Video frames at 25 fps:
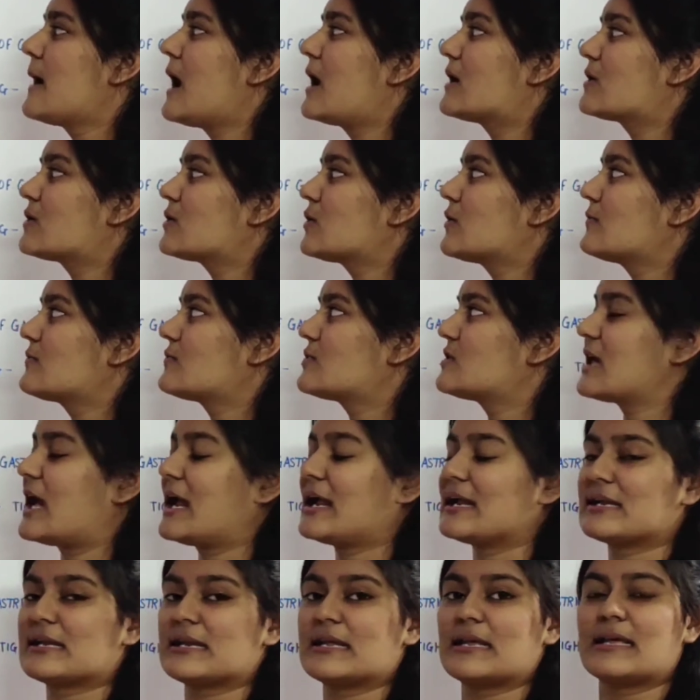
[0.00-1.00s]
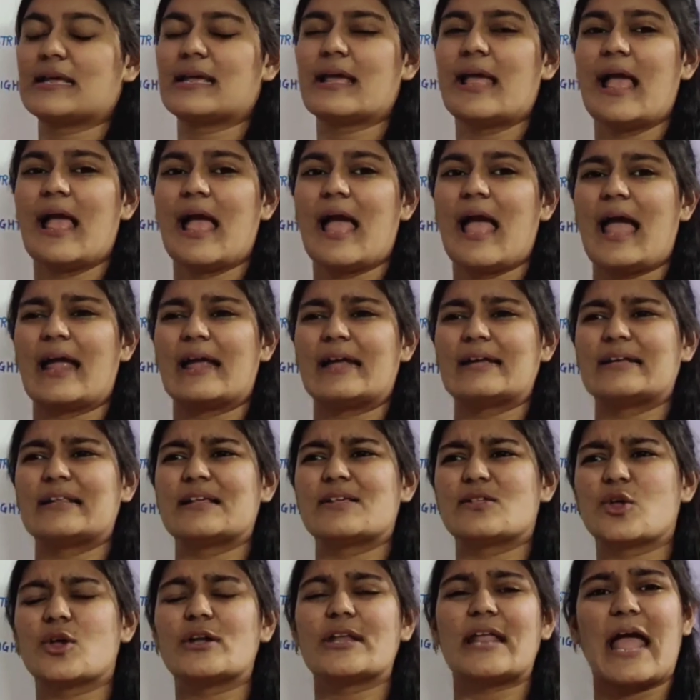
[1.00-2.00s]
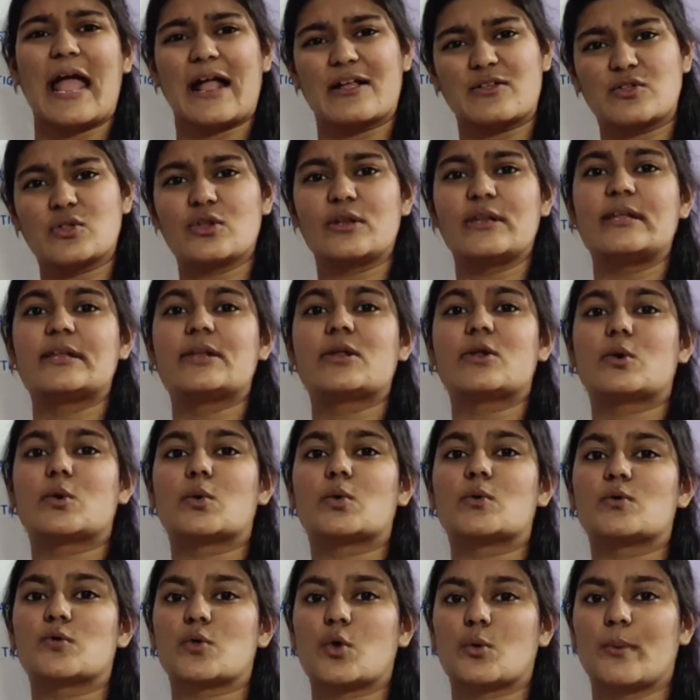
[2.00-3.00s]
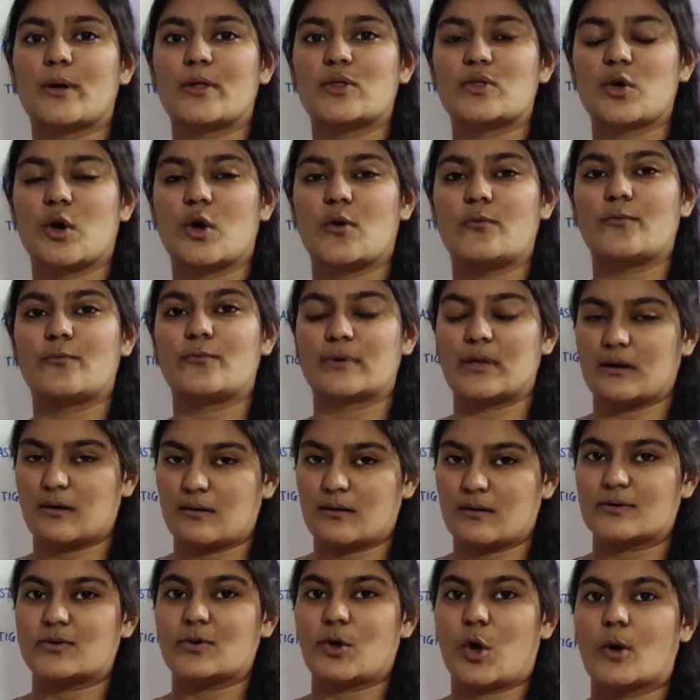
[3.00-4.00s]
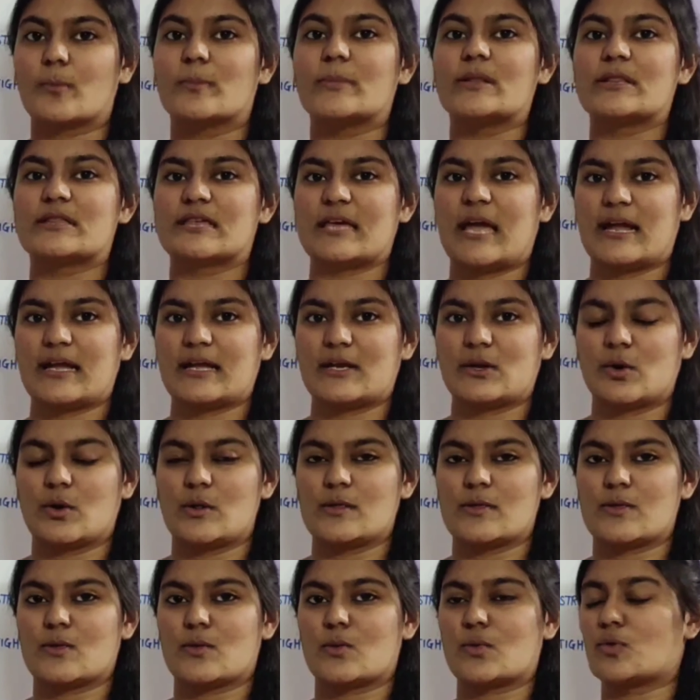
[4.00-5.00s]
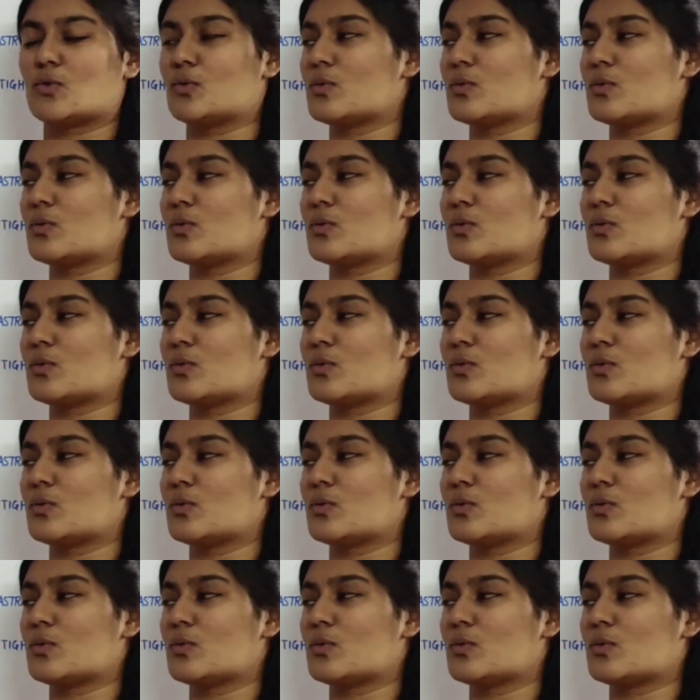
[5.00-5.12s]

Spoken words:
part of GIT, it does not actually include so much of normal GIT also.